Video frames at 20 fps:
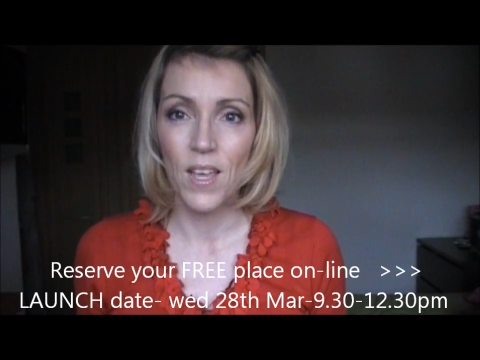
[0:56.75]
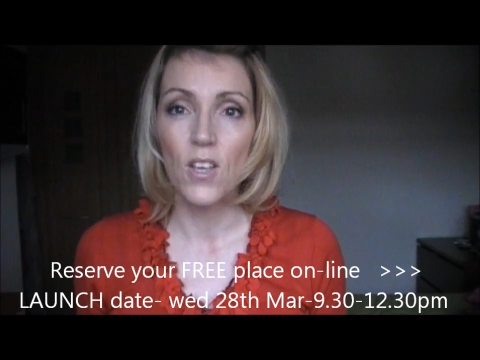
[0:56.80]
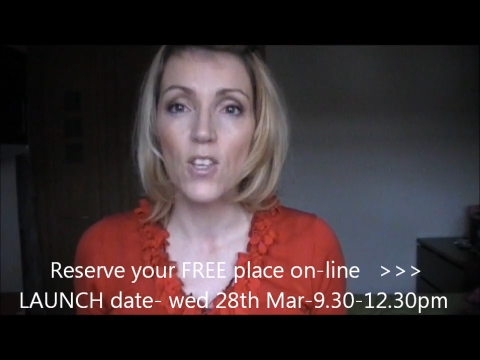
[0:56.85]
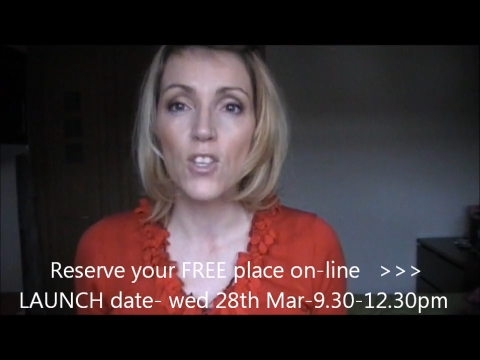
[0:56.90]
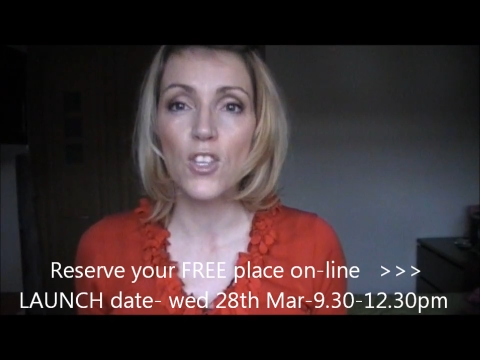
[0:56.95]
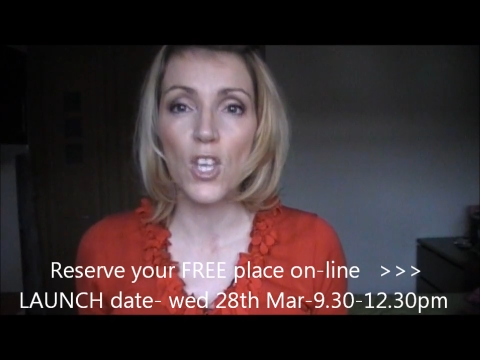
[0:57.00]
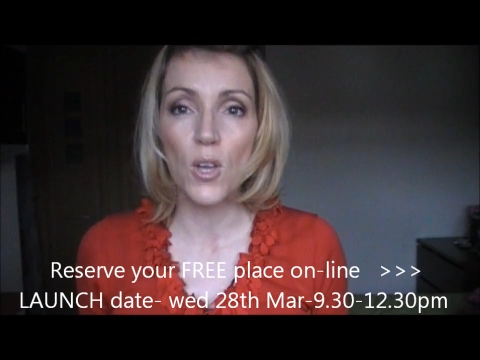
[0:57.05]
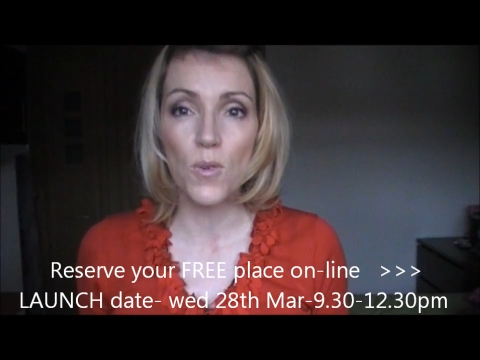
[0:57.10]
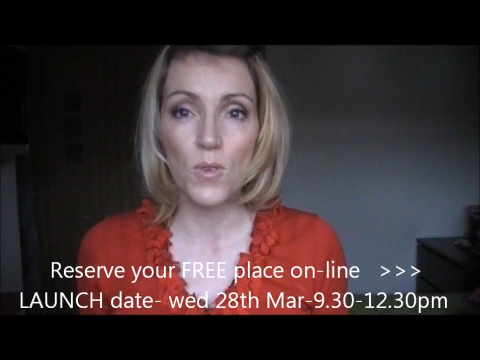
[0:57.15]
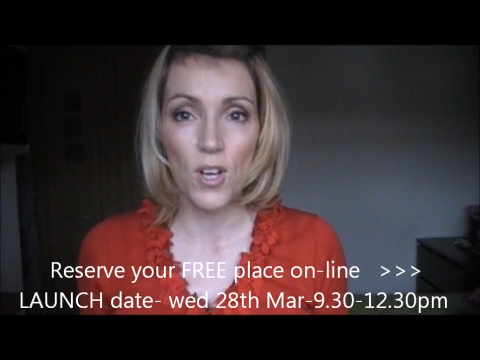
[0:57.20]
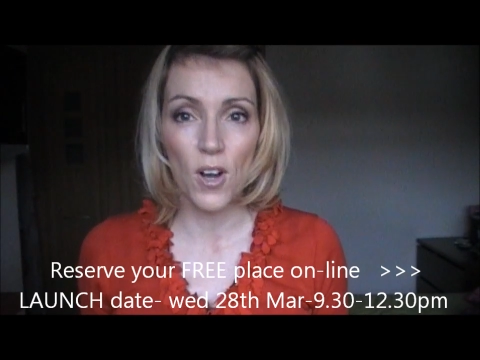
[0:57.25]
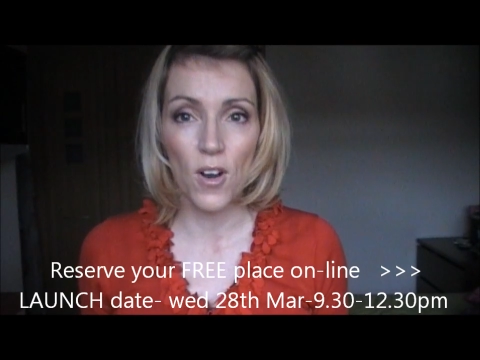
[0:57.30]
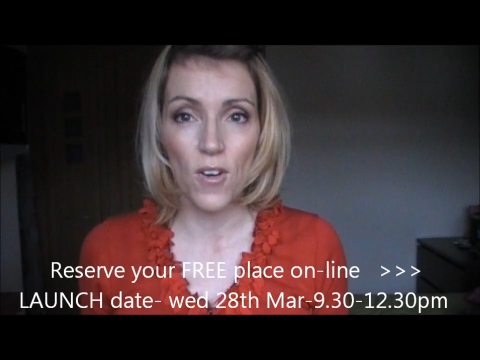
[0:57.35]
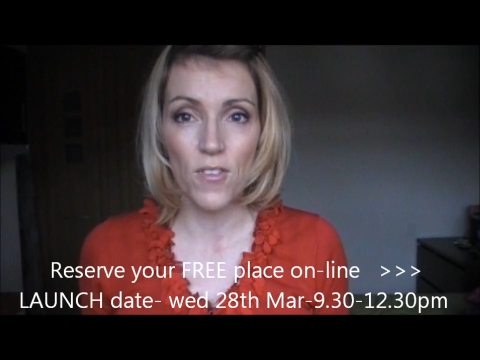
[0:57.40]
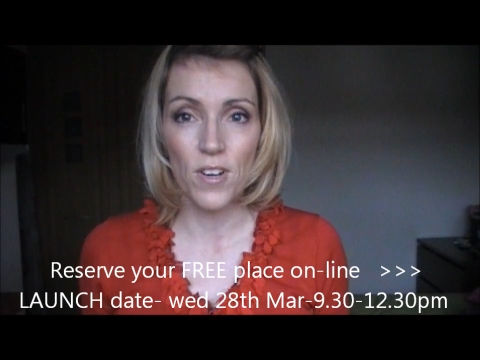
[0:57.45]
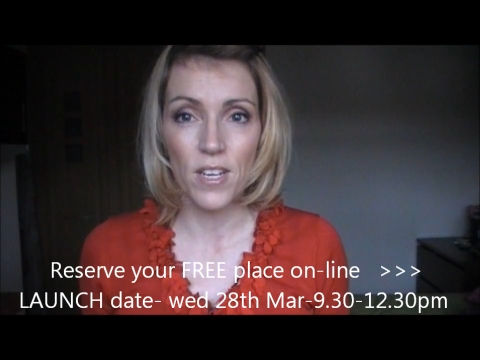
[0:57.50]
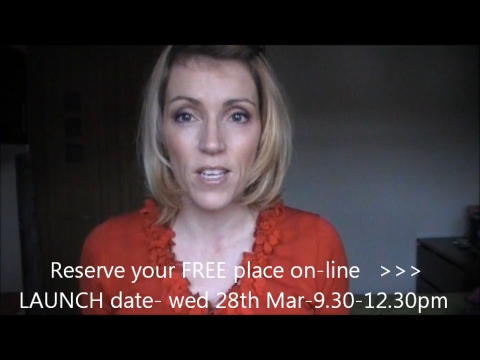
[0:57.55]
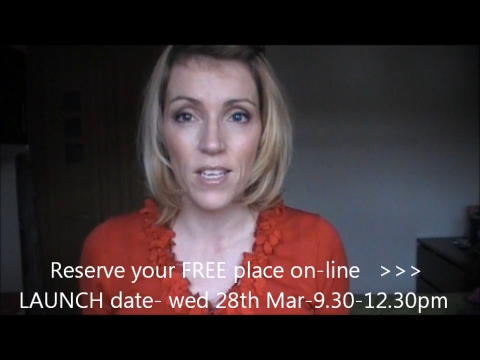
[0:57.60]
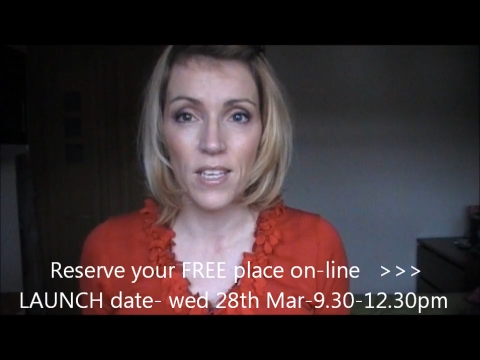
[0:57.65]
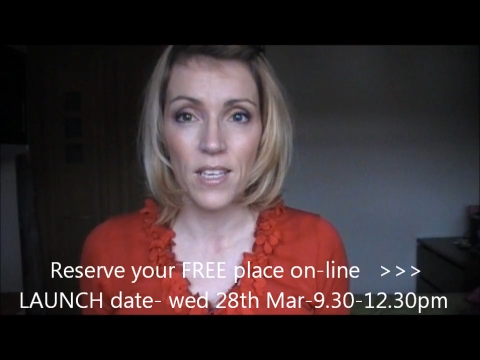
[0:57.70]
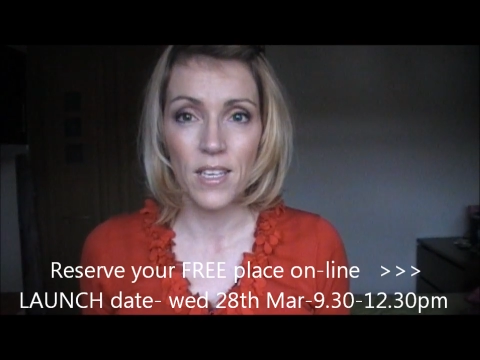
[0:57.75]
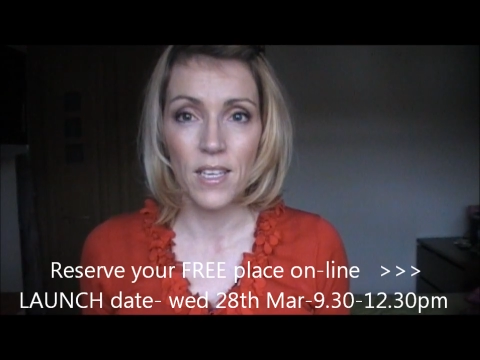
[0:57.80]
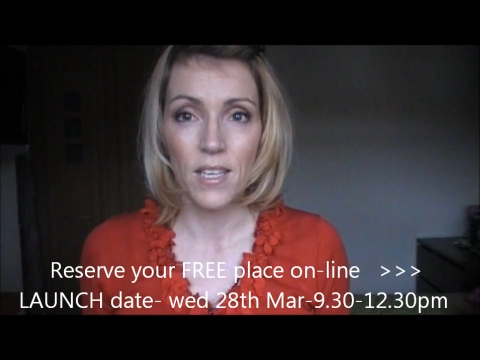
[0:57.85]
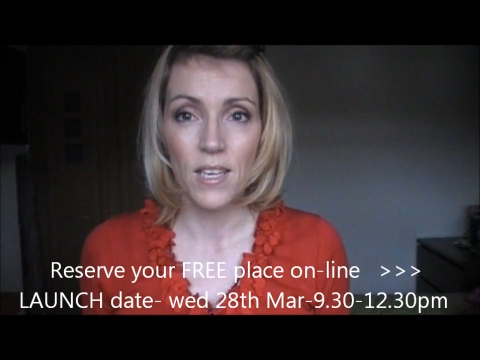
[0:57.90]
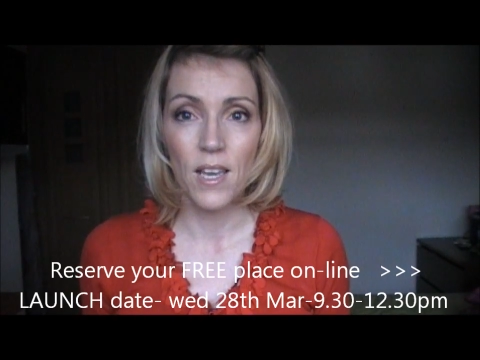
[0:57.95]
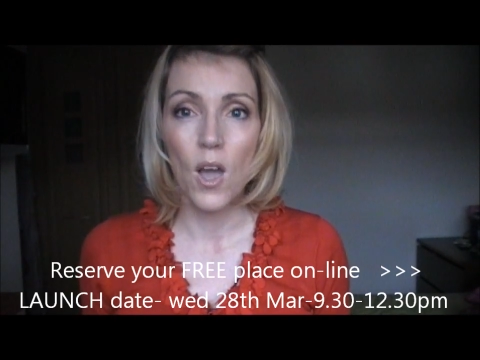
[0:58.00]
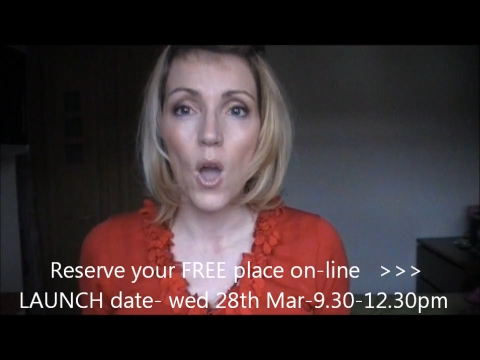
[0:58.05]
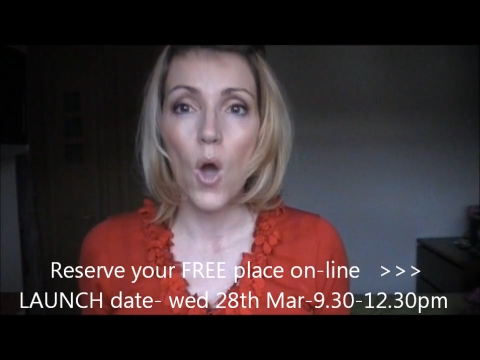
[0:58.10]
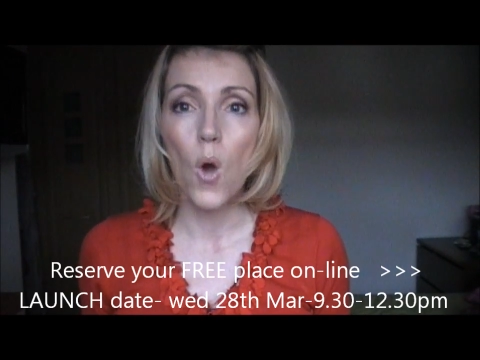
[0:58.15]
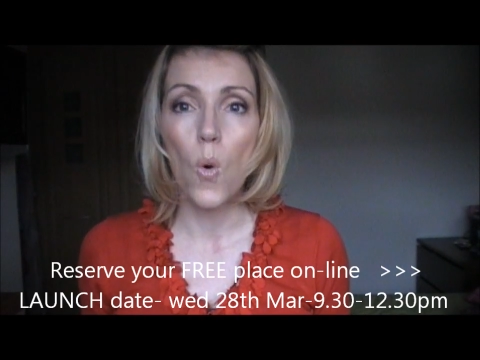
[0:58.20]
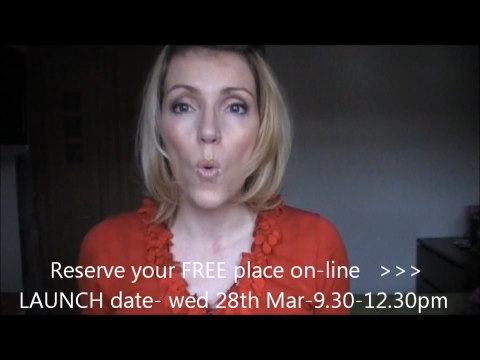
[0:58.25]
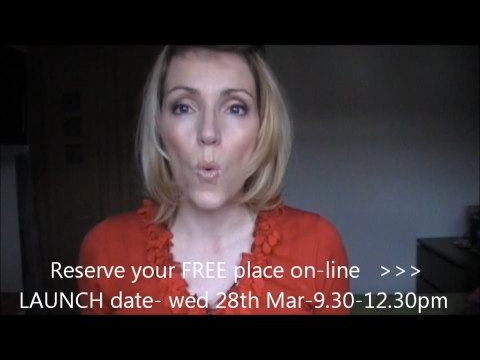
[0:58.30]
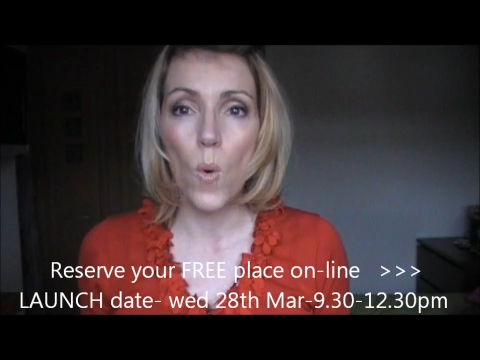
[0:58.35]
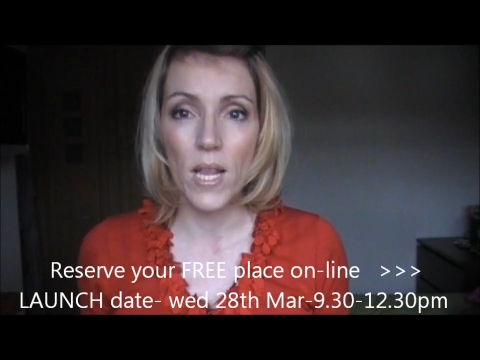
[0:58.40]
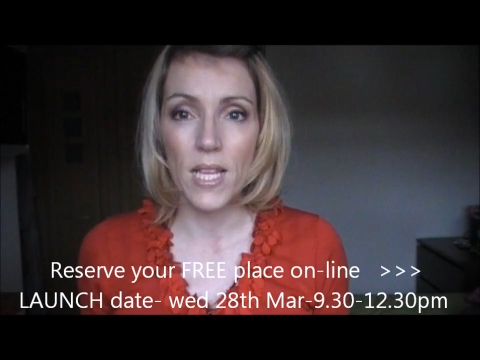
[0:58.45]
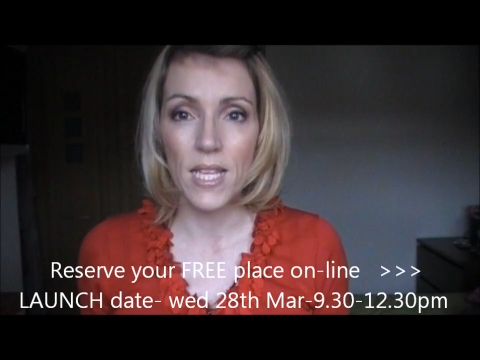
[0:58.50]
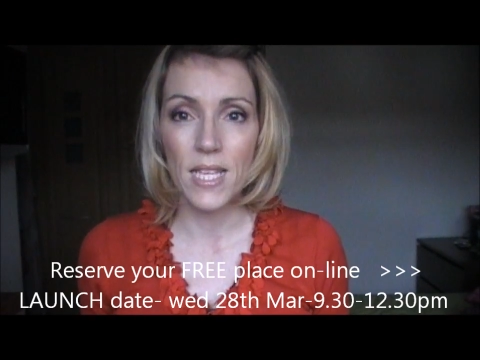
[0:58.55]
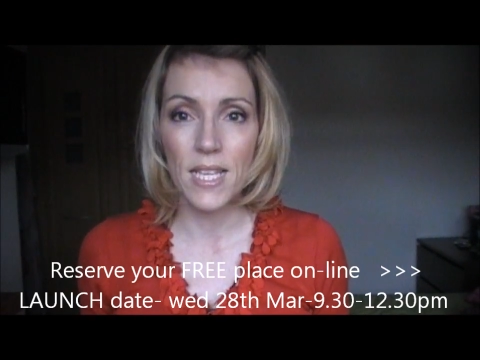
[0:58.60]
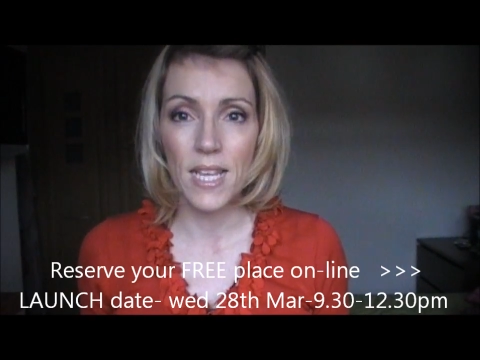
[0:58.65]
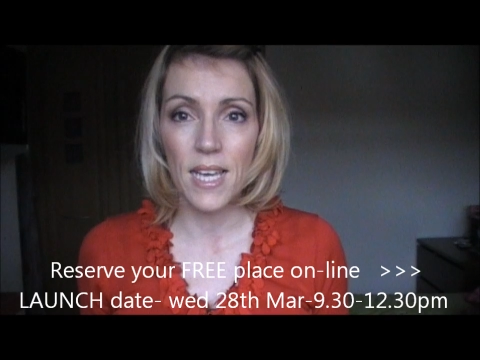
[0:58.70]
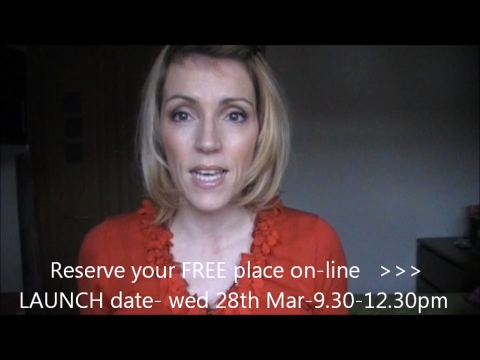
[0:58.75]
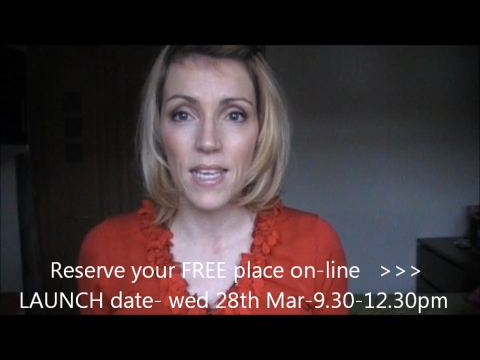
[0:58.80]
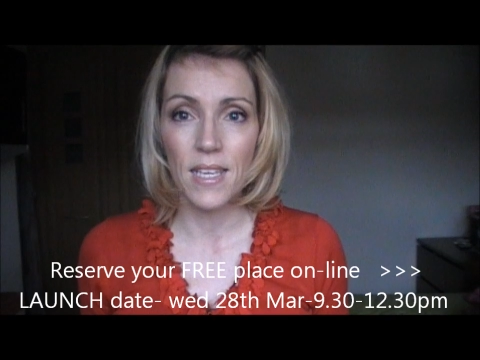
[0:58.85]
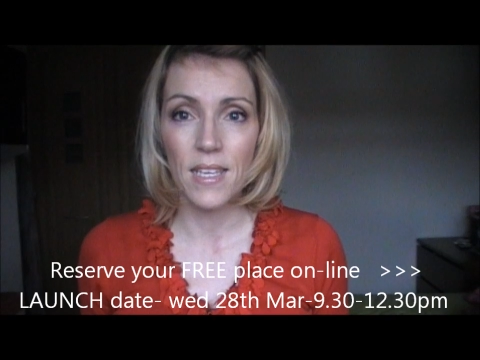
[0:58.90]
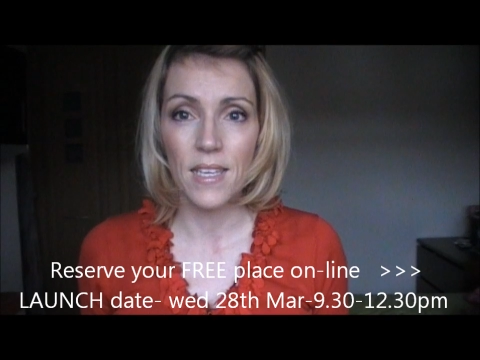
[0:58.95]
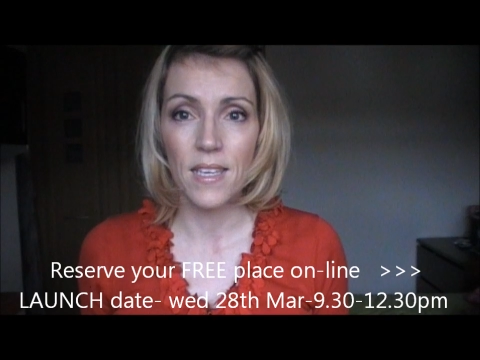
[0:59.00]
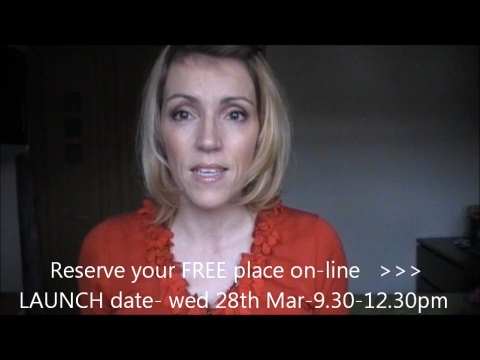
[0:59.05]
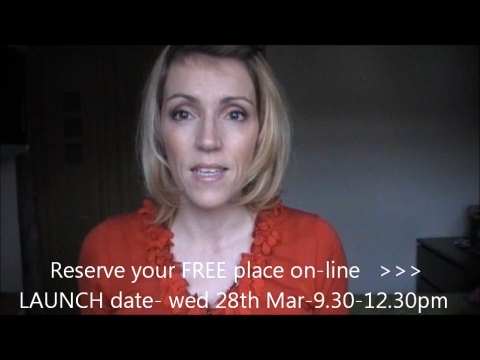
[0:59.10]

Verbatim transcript: So, Dari, Wednesday,